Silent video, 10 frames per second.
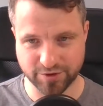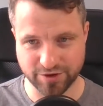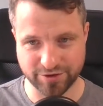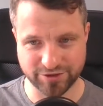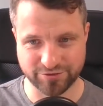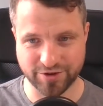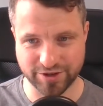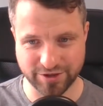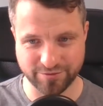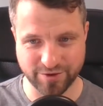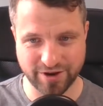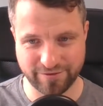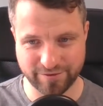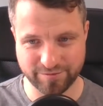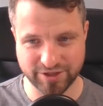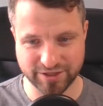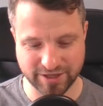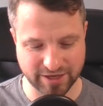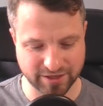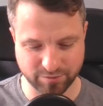I'll just write to the wife.
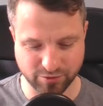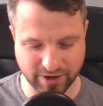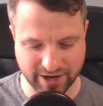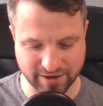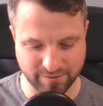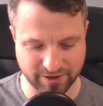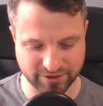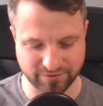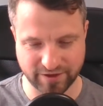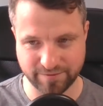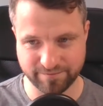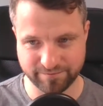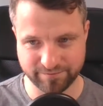Přestan Paul na Nazri.